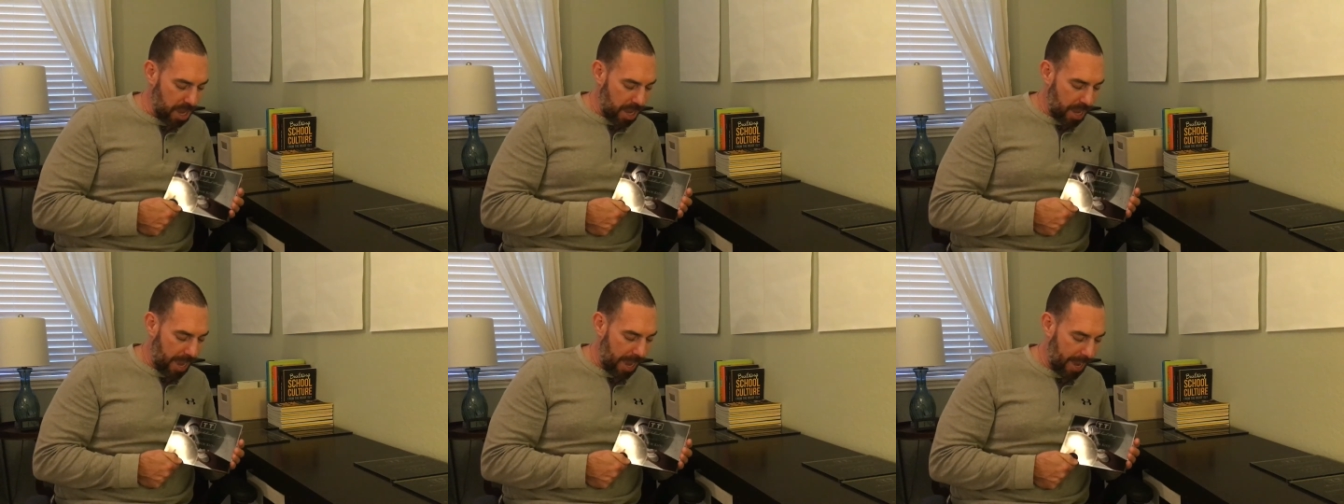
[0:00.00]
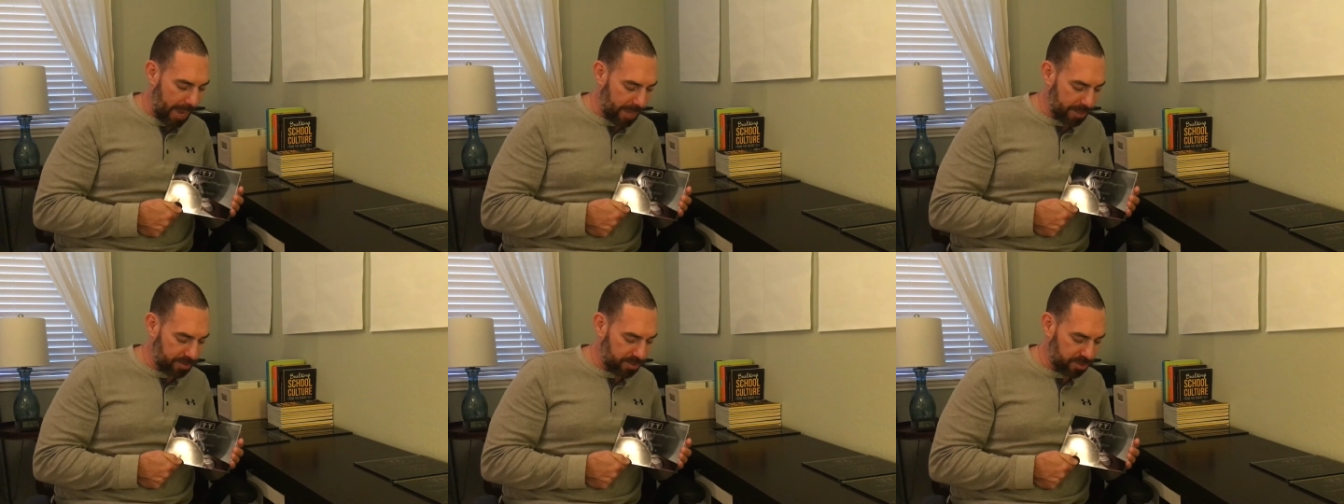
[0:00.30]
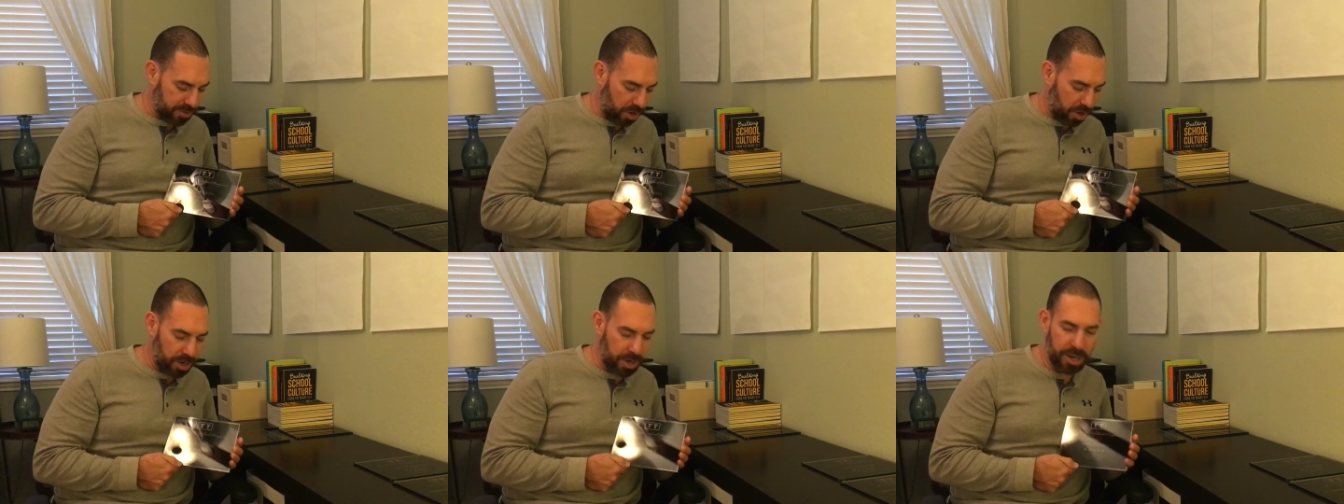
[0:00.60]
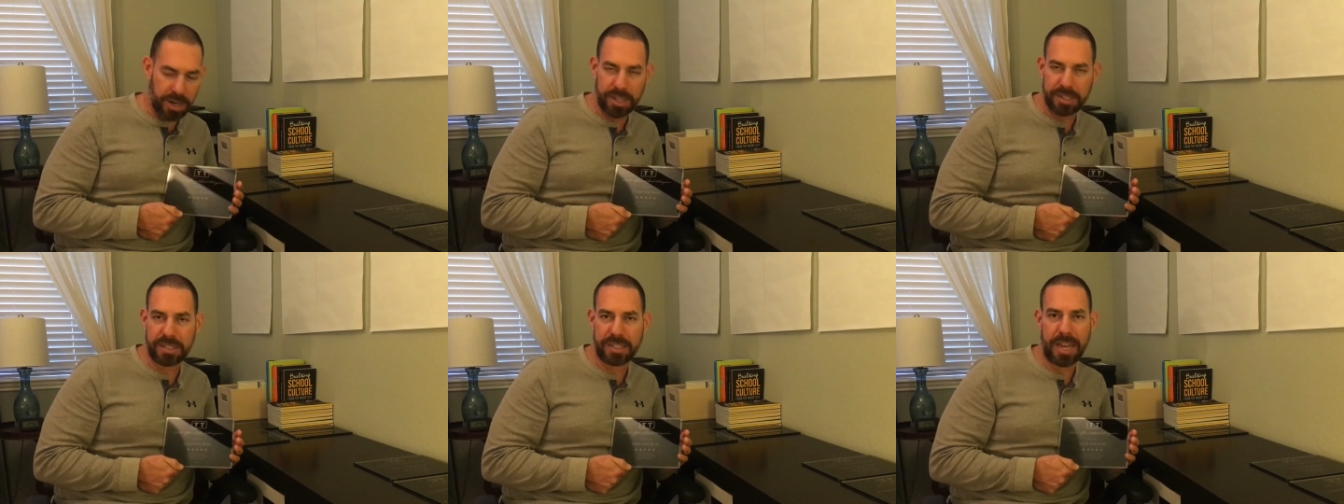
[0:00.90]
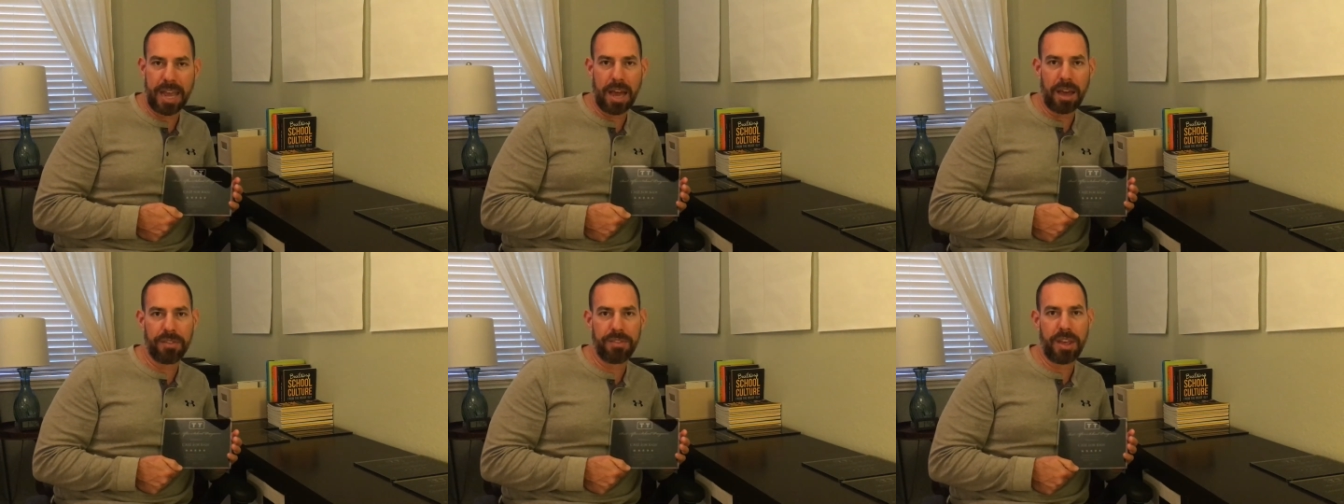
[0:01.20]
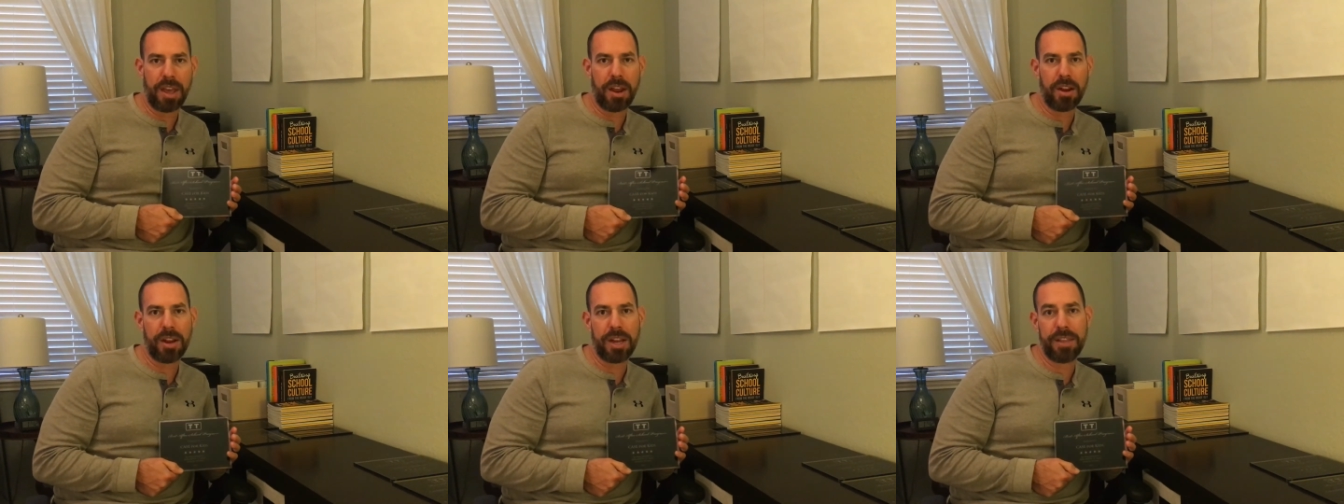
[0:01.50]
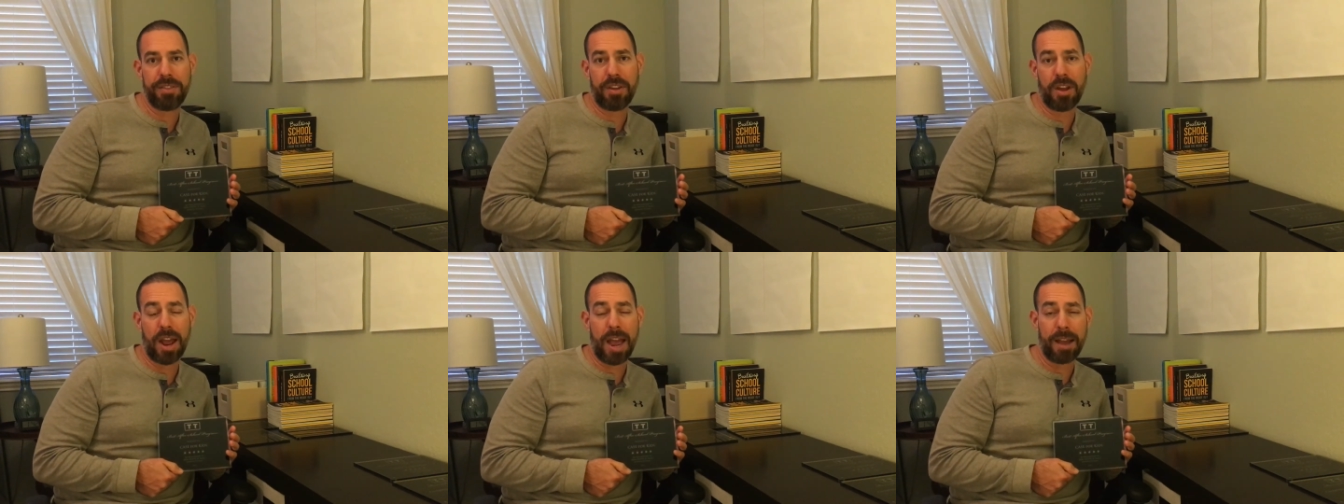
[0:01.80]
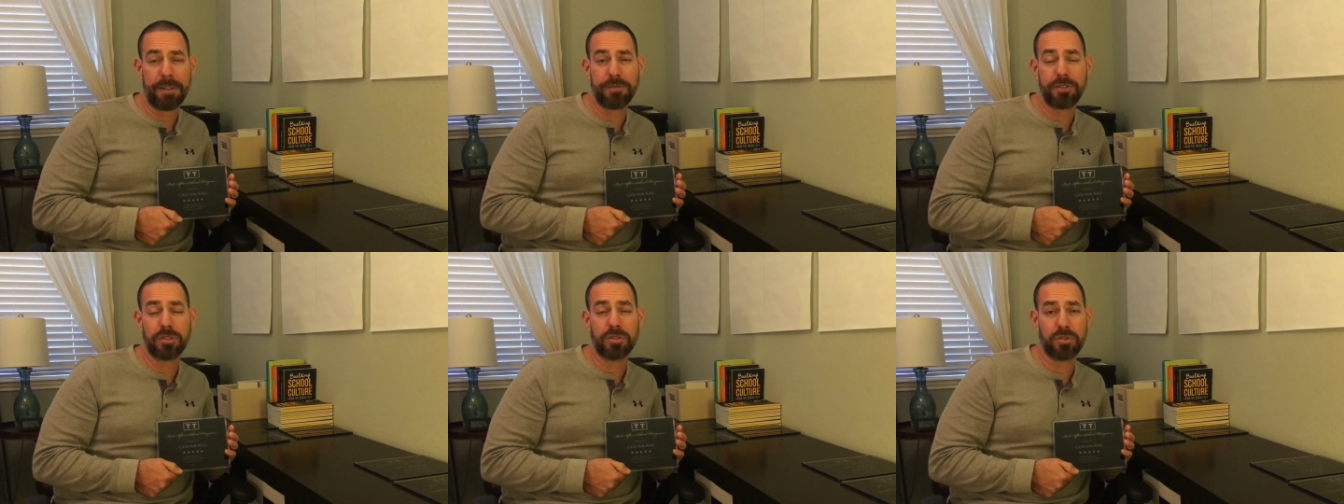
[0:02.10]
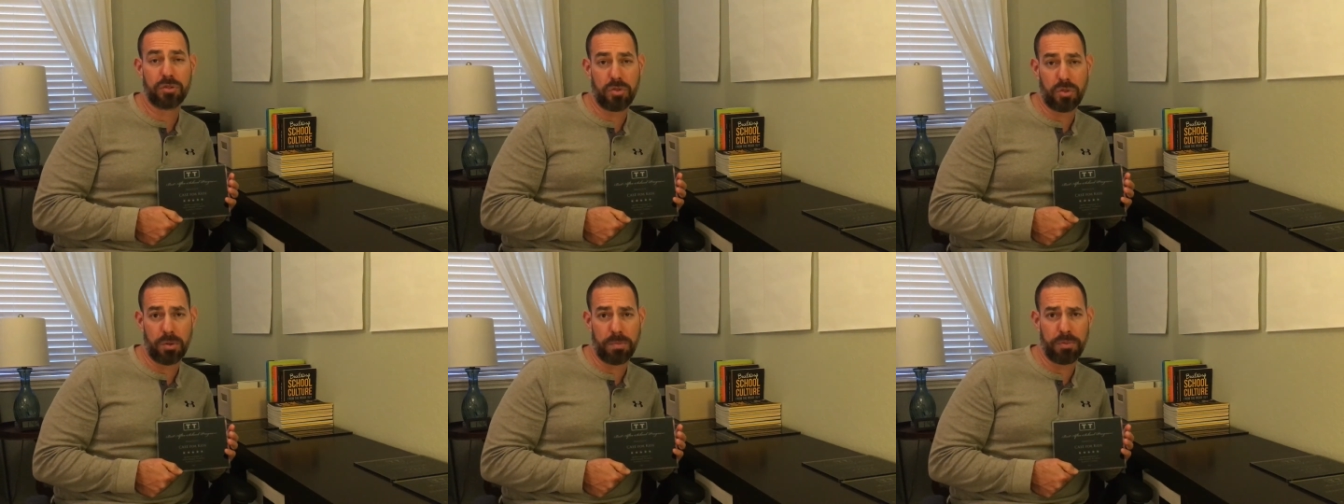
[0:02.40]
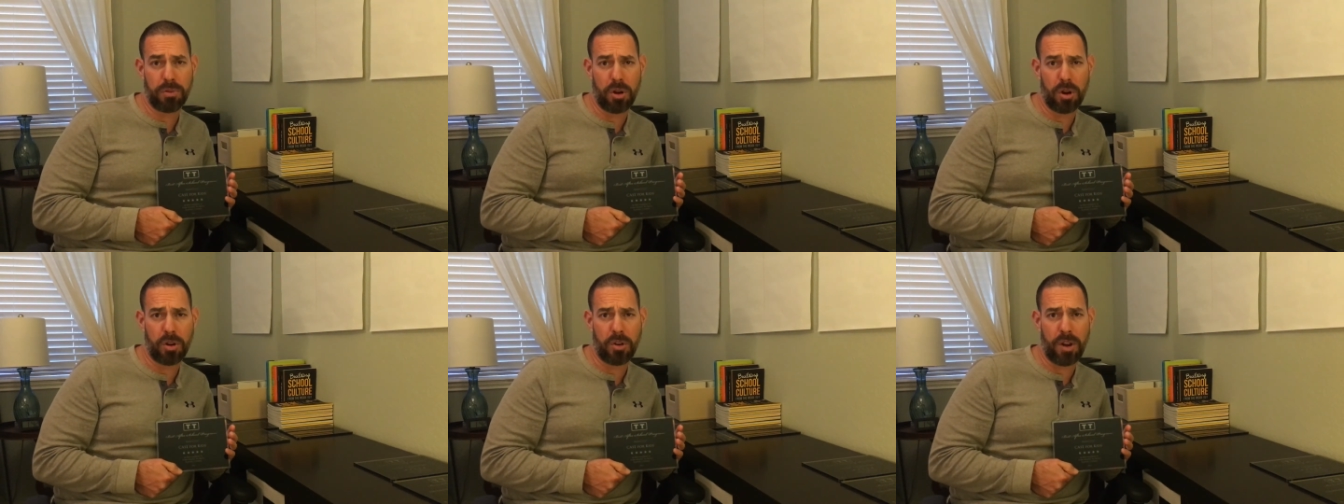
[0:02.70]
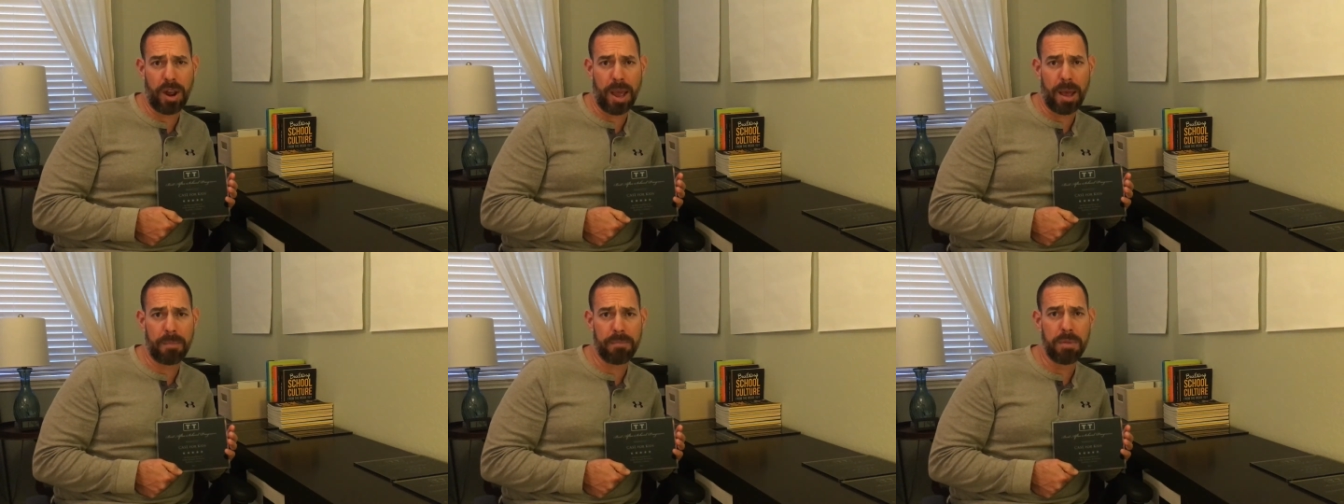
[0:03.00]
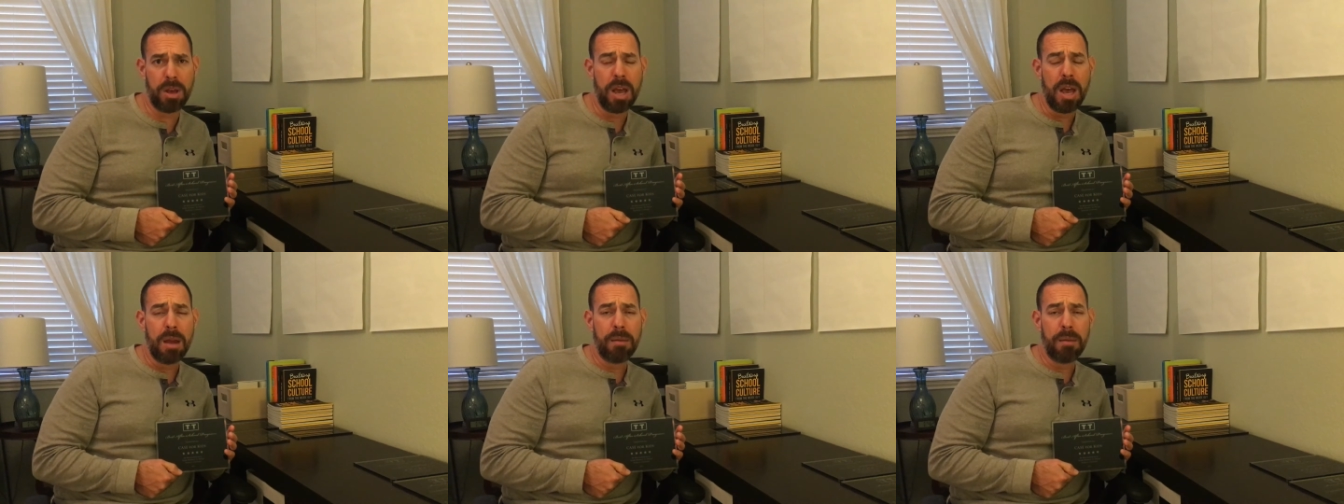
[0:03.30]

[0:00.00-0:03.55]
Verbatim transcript: had started us down there in their after school program,